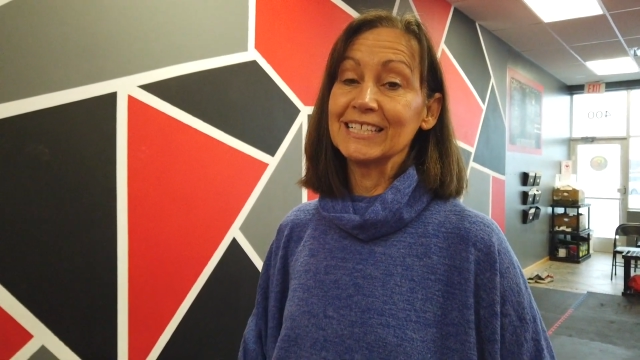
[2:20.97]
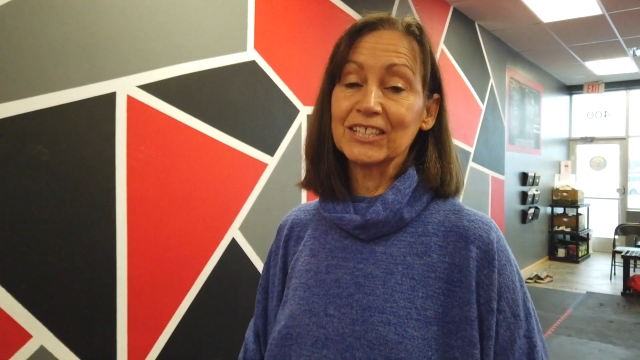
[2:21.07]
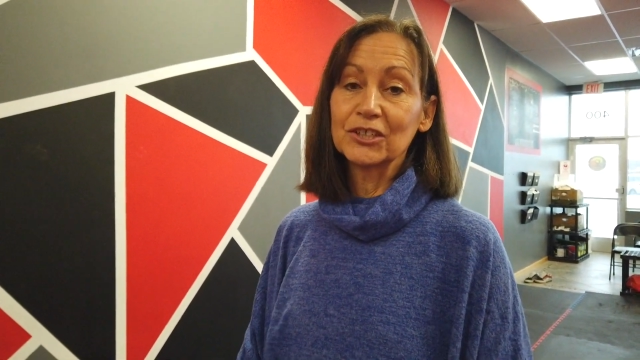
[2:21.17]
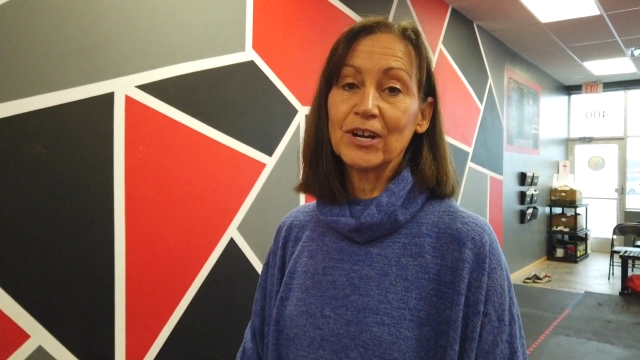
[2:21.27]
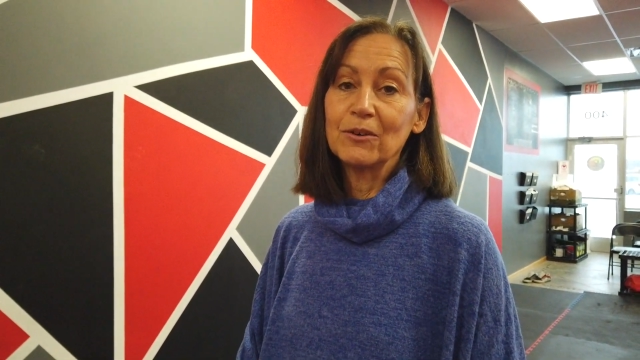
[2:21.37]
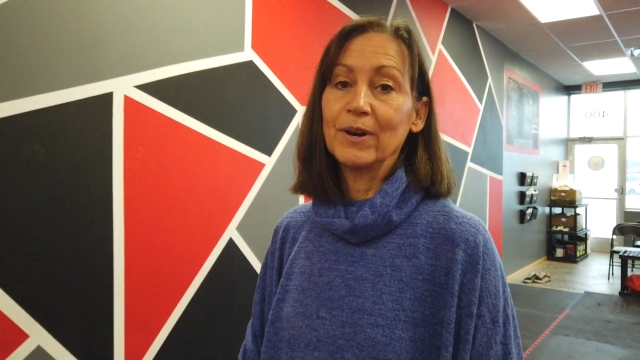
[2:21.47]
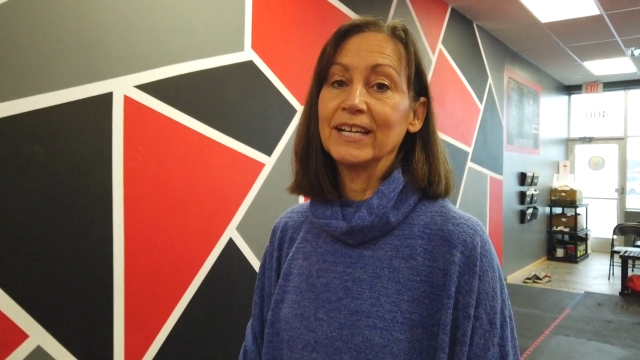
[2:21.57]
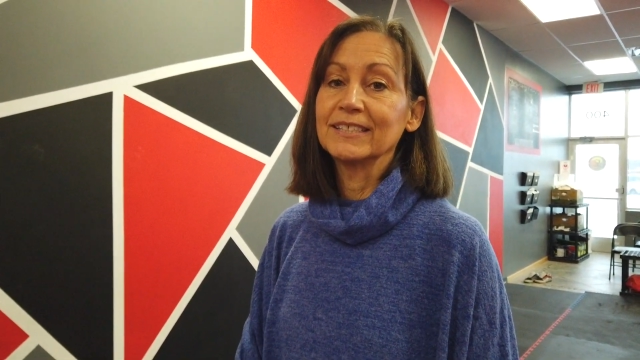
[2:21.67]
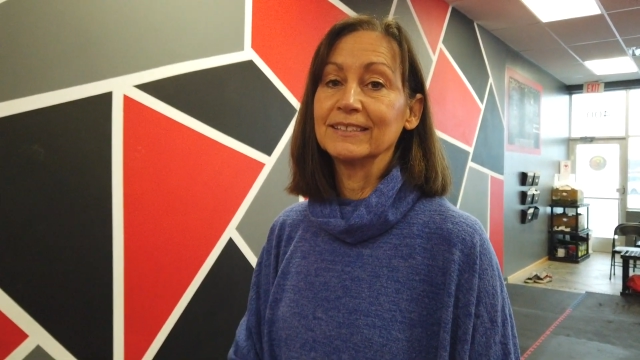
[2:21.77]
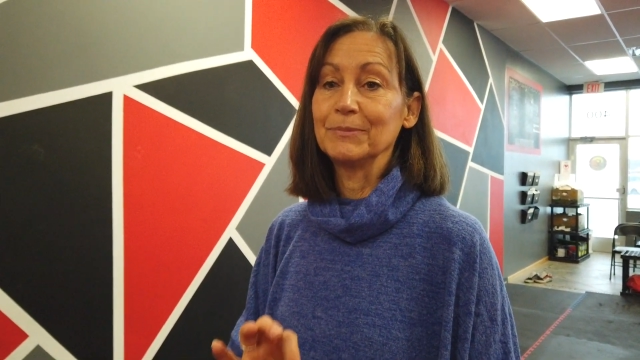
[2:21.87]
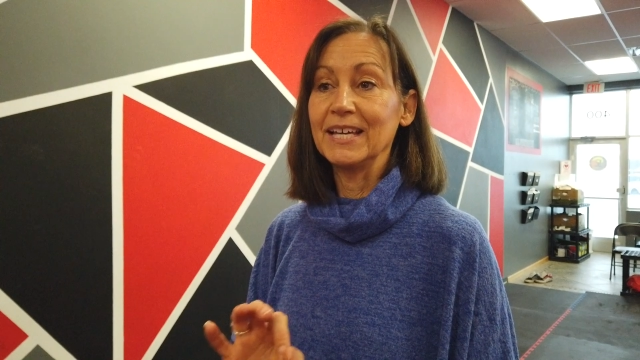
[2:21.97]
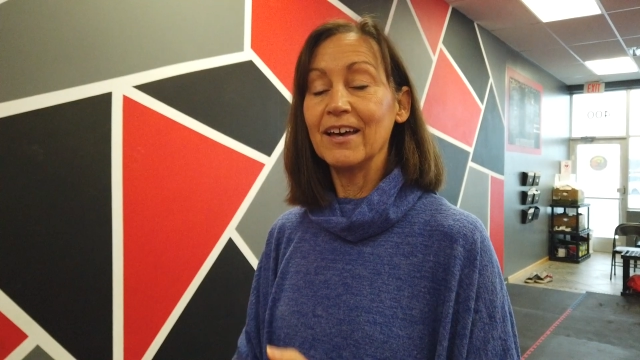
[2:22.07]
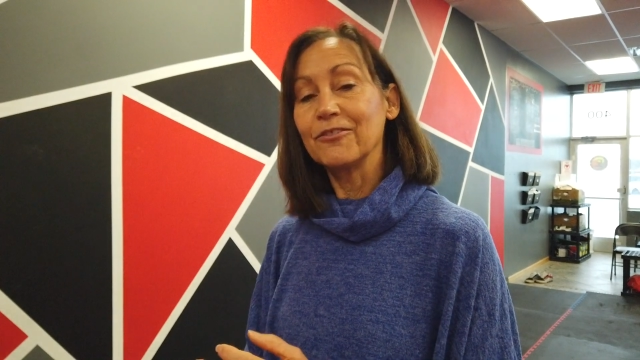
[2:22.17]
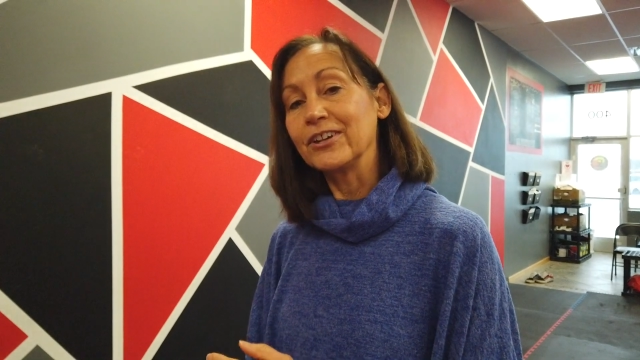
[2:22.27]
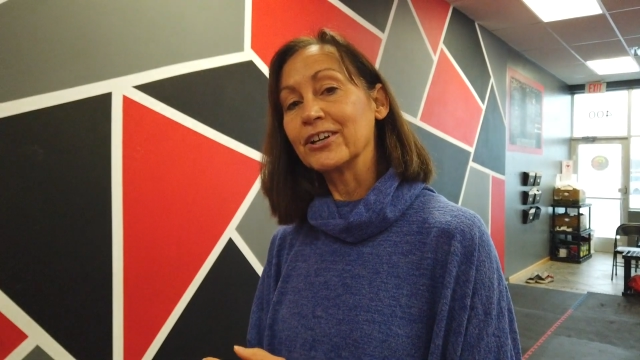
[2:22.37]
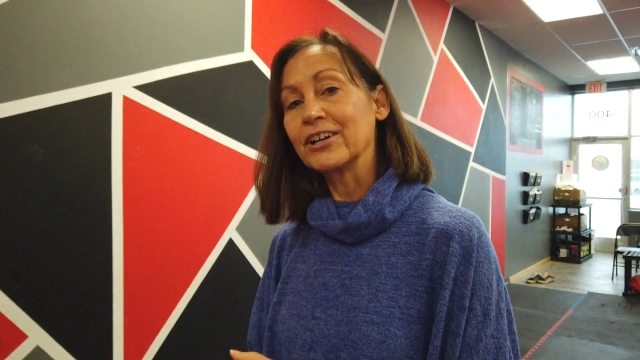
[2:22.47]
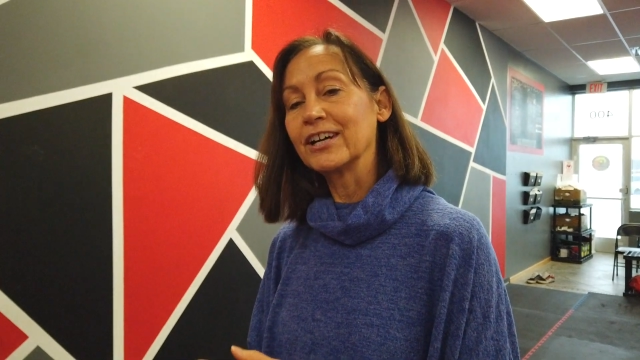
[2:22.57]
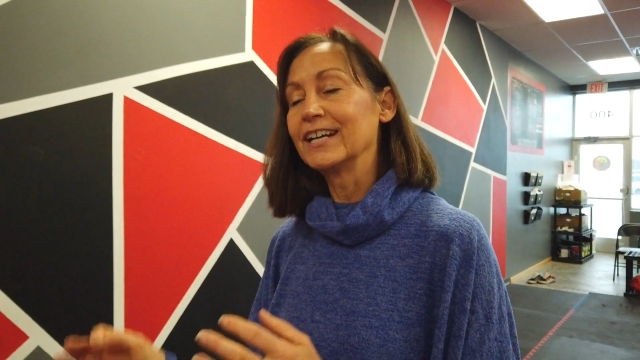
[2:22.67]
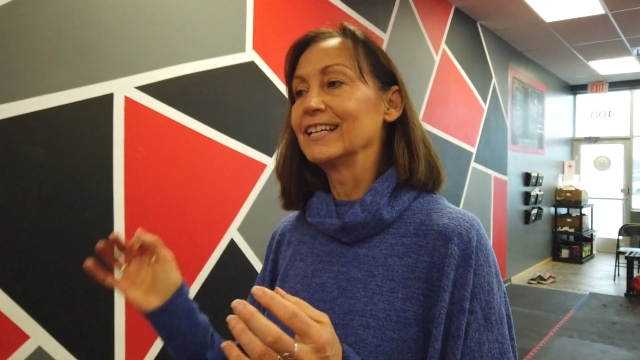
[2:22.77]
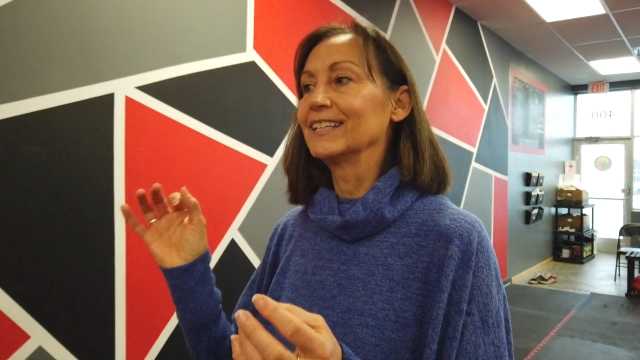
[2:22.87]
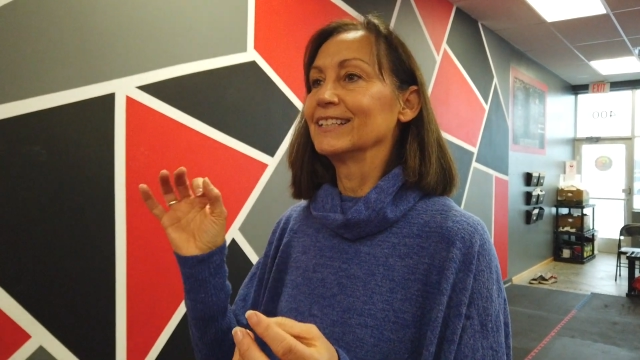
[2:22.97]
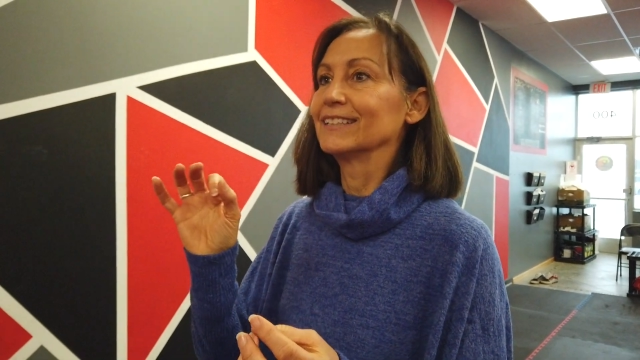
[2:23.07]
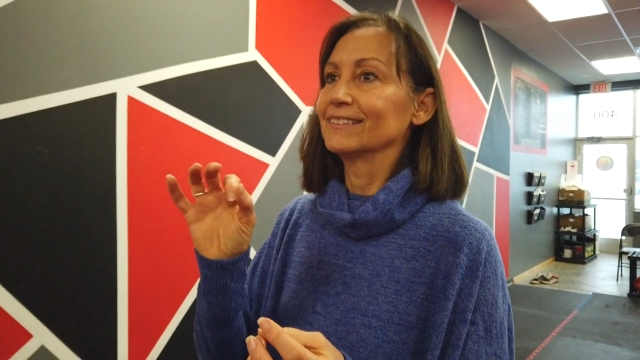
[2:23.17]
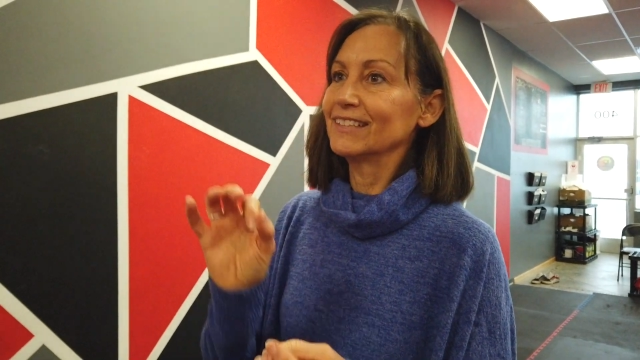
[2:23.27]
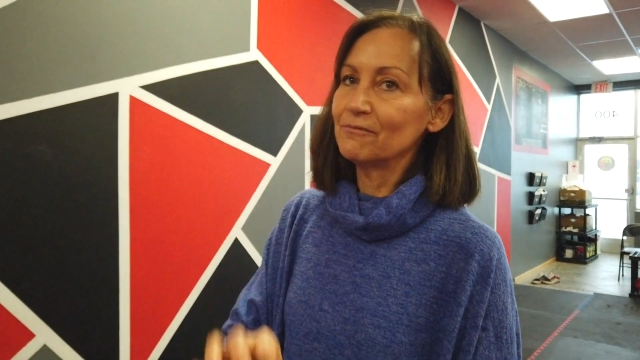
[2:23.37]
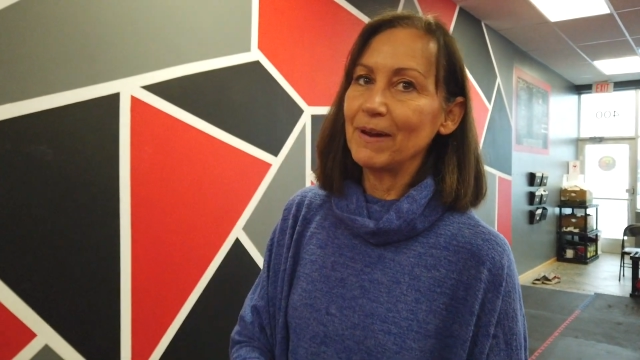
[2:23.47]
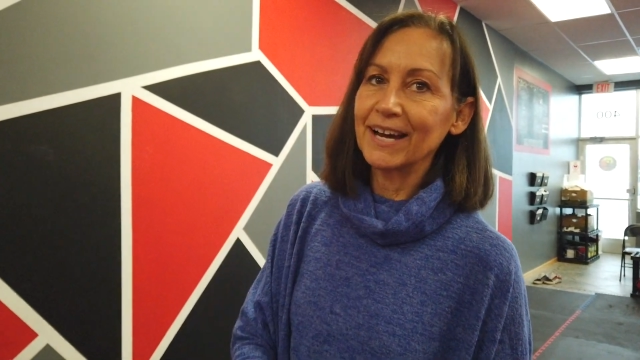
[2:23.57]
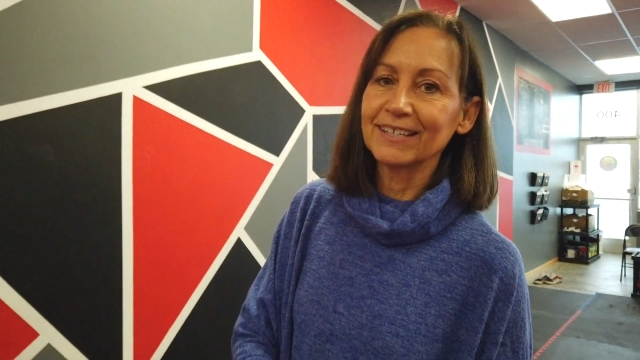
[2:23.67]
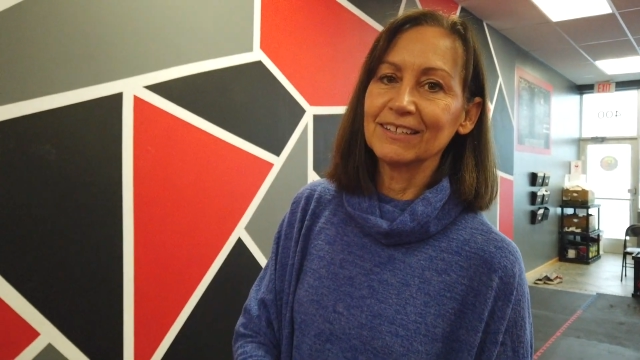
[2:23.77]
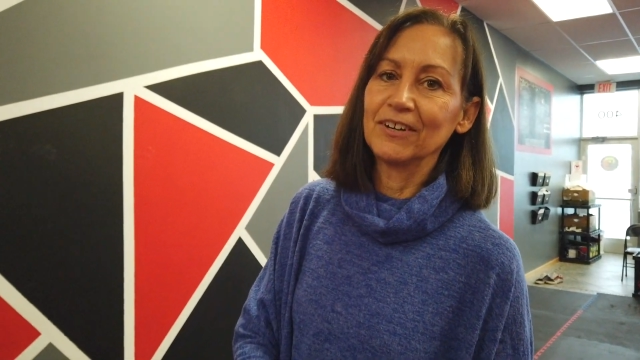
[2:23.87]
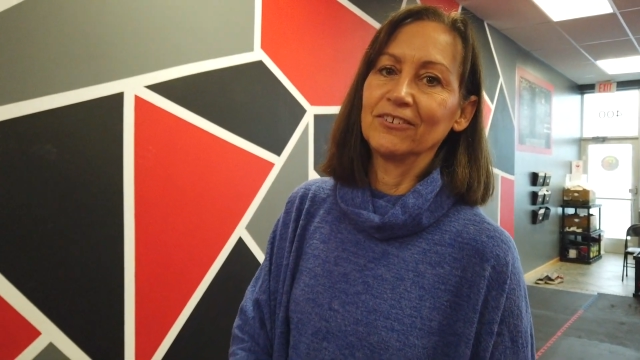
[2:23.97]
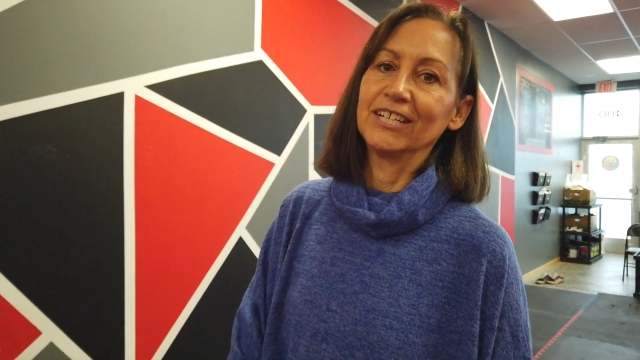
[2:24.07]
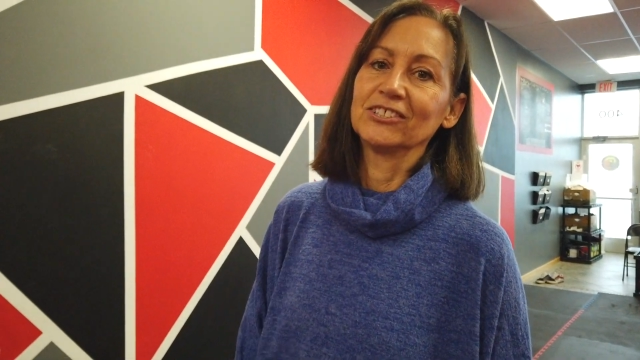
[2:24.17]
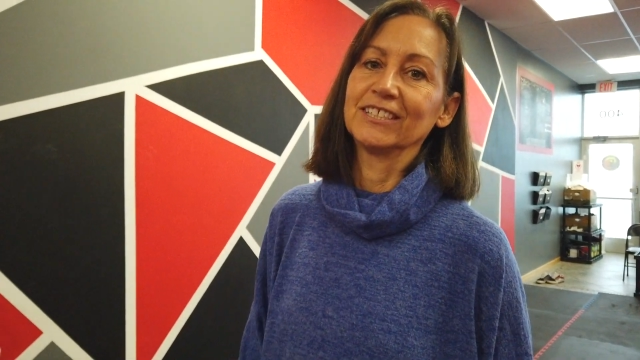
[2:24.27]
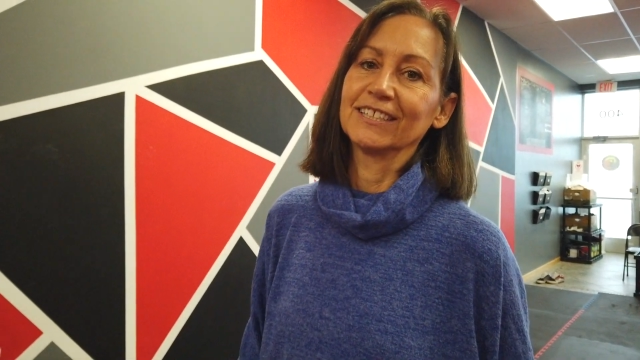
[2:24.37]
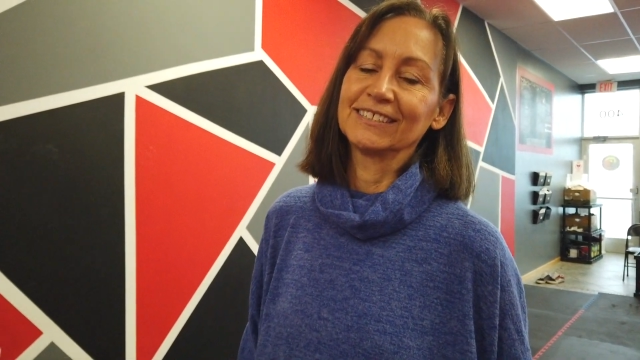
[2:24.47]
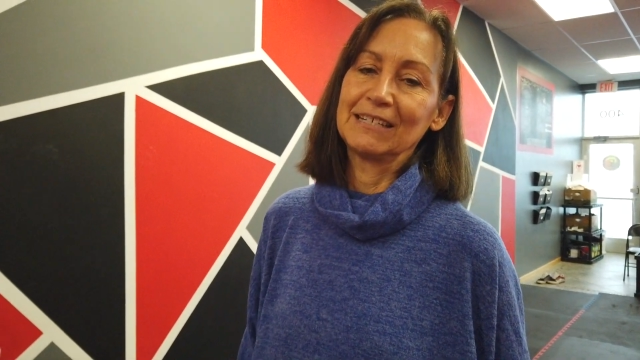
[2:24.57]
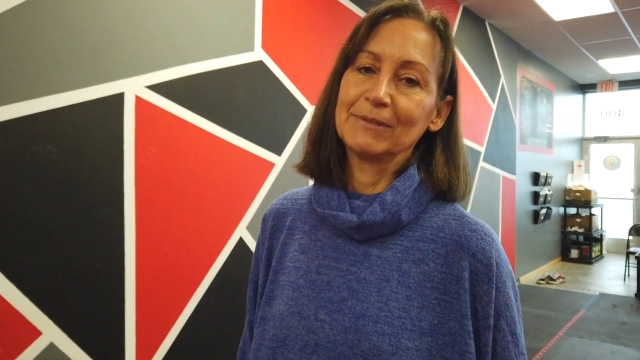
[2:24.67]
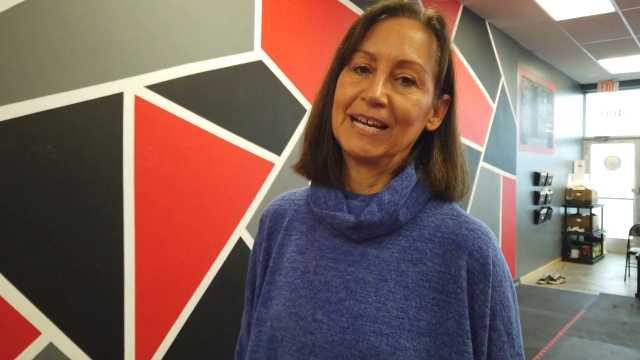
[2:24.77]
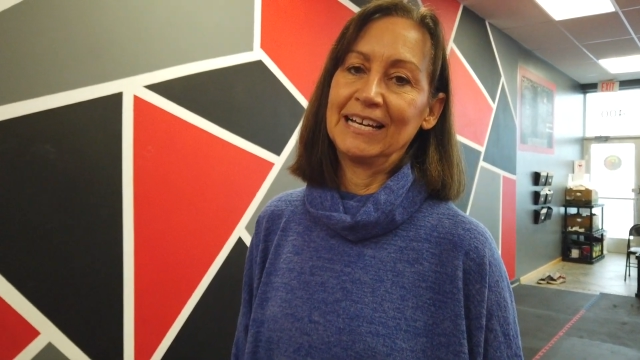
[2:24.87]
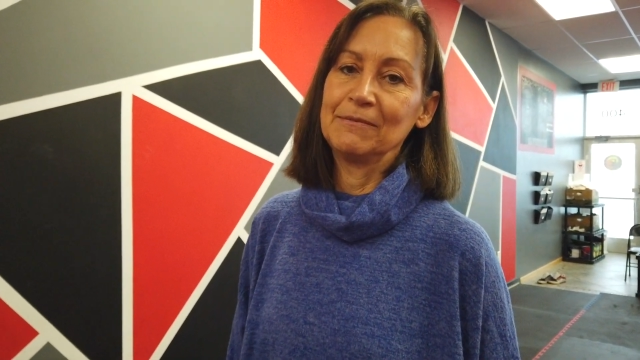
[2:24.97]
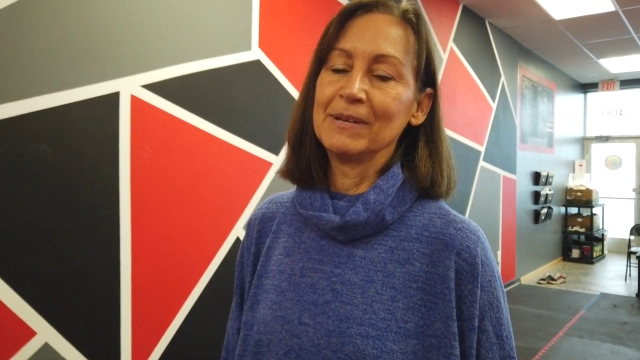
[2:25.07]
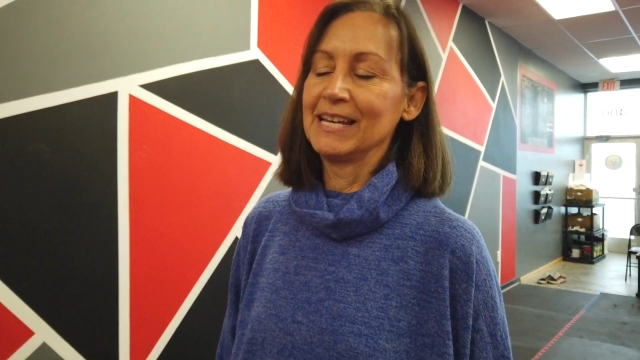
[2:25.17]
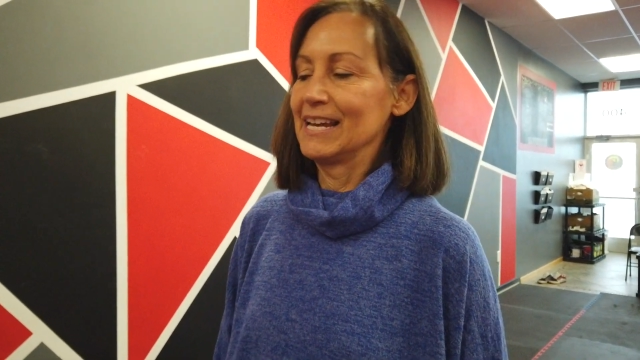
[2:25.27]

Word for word: it's a great way to be healthier, give back to the foundation at the same time.